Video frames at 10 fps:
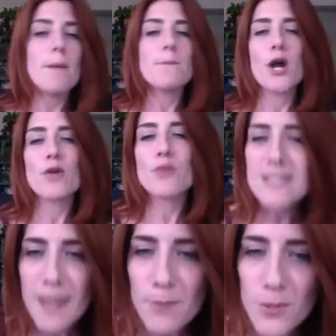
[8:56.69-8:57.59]

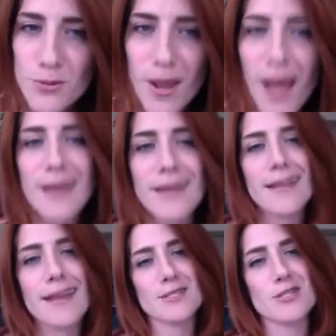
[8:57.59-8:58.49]
Parissa Barani,
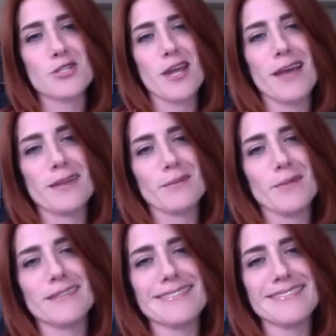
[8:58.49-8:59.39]
ladies and
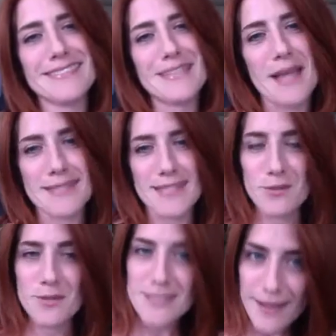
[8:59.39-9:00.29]
gentlemen. Yes,
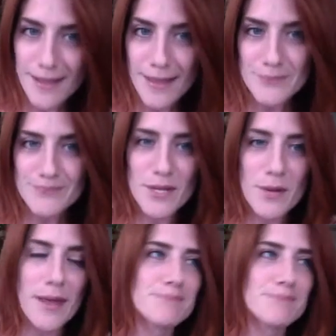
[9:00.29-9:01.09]
everyone say hello. Okay.